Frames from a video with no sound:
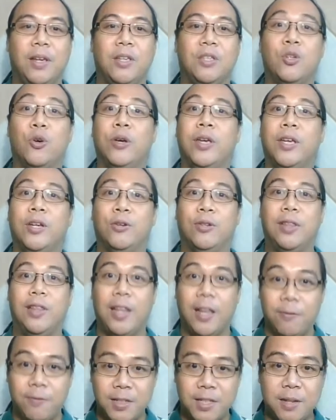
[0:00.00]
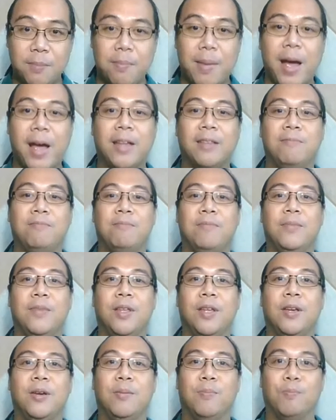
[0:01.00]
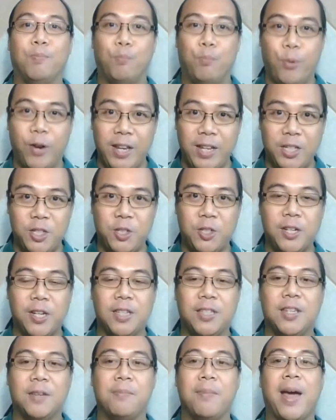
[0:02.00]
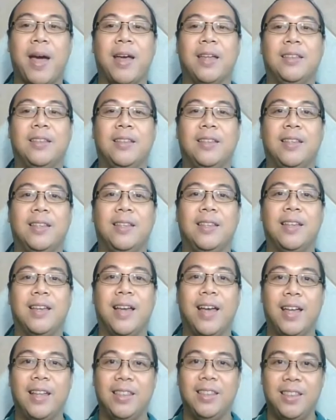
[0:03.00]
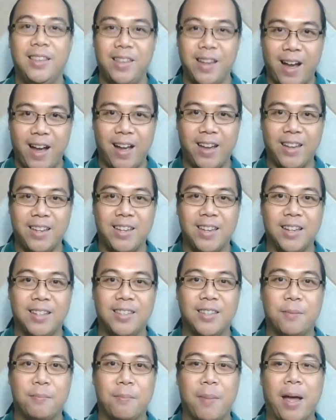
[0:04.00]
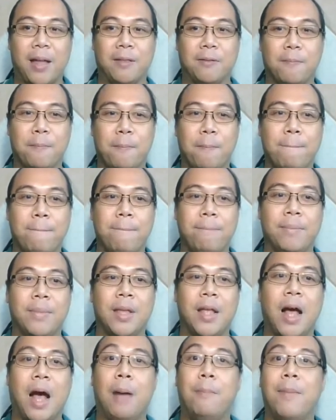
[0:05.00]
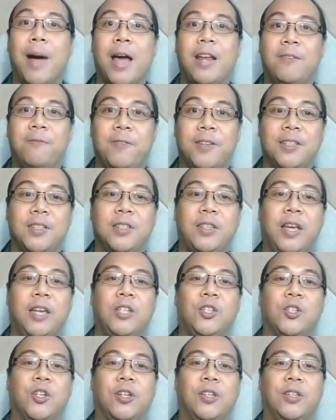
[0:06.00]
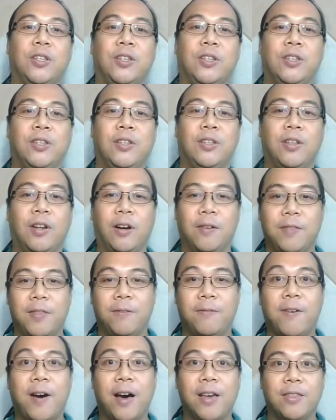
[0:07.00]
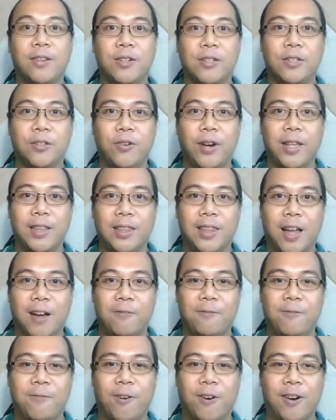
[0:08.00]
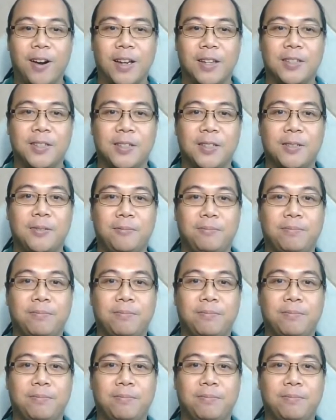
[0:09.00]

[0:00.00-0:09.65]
So he could live as a man, preach as a man, and die as a man. A manifestation of the Father's great love for us.